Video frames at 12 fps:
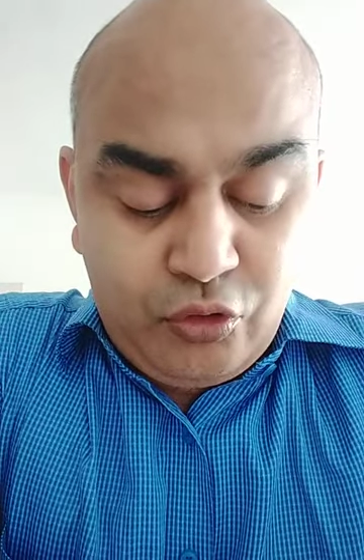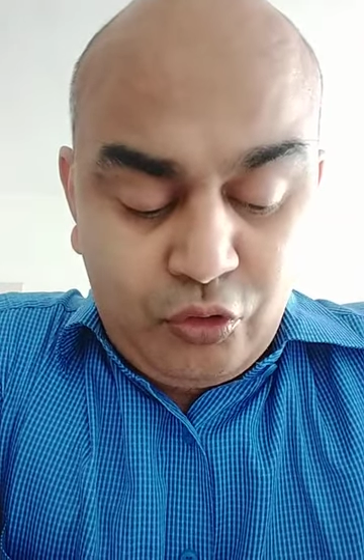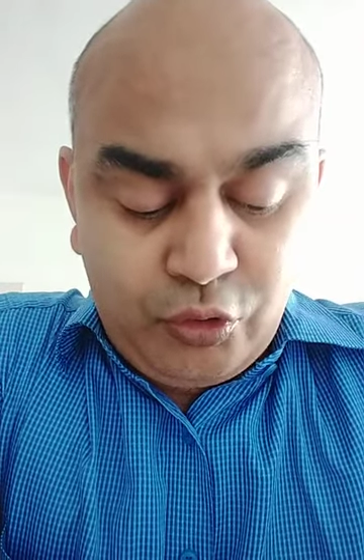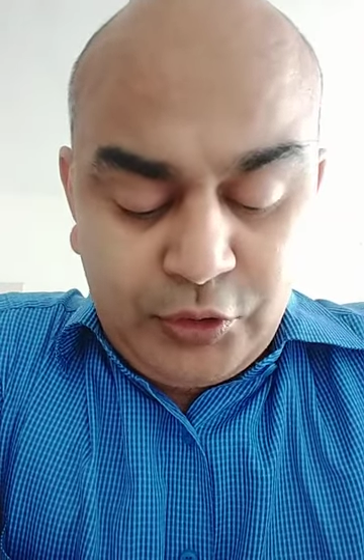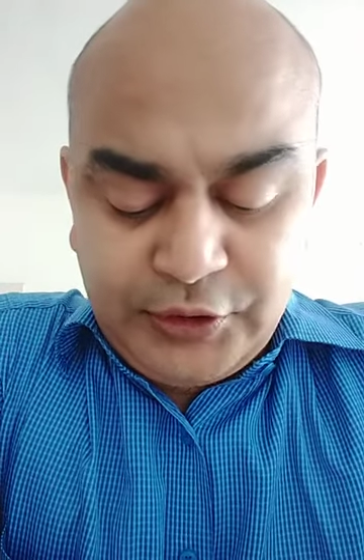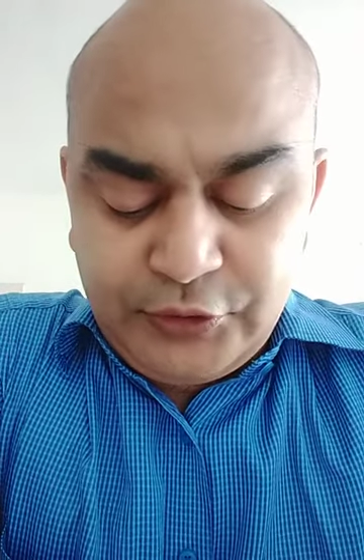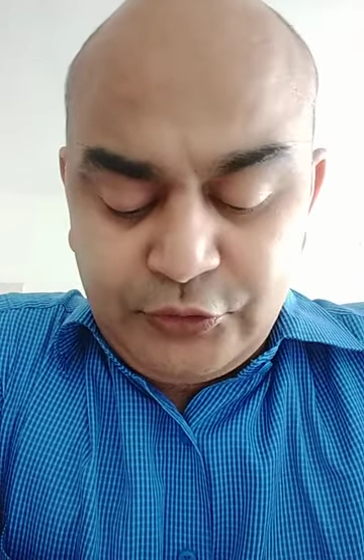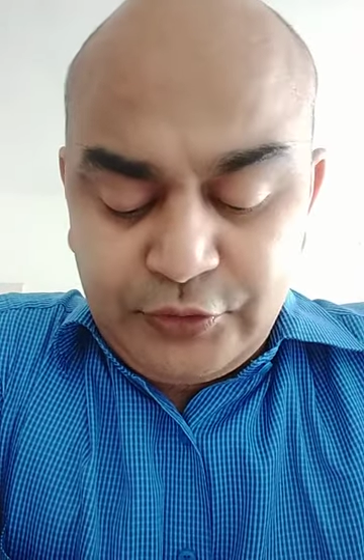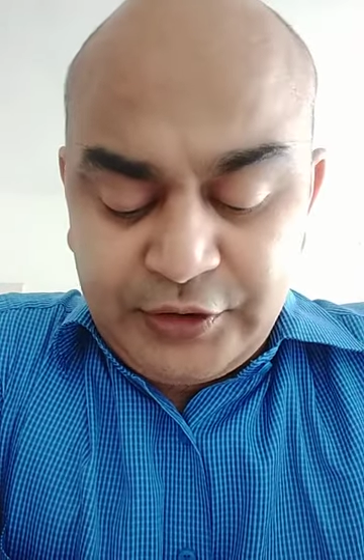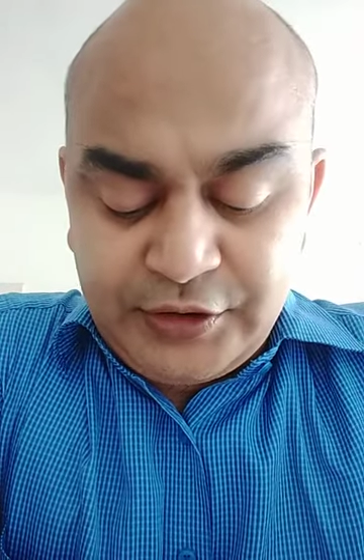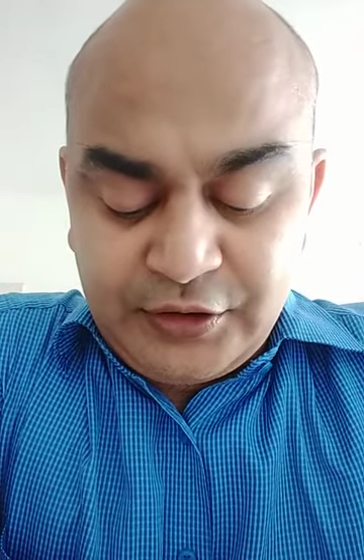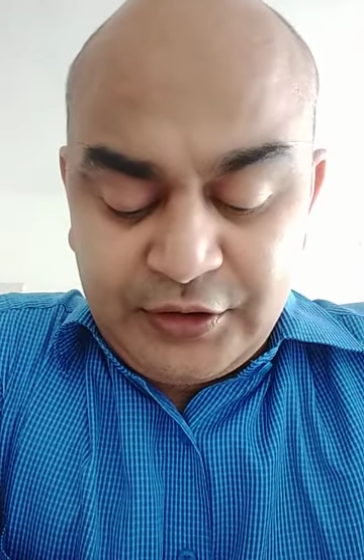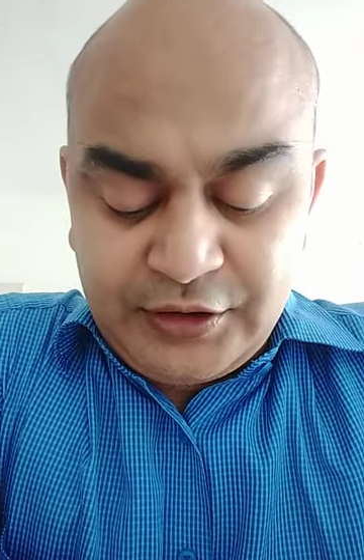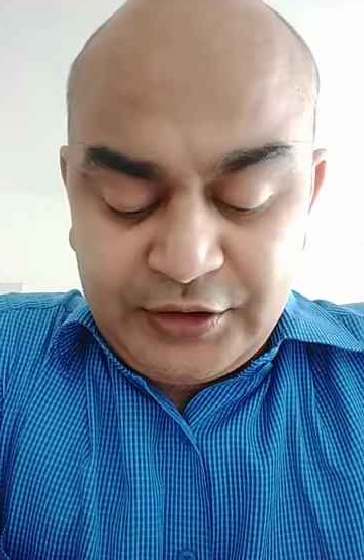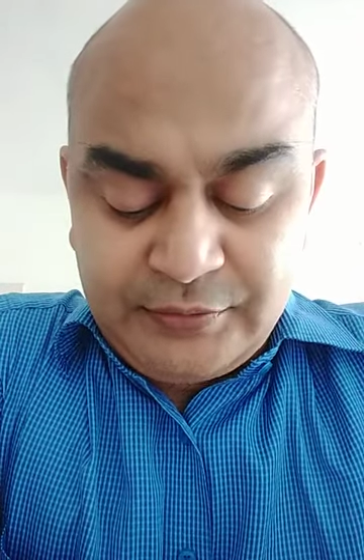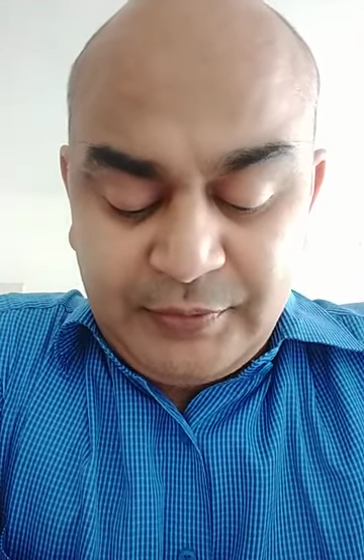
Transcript: only to return it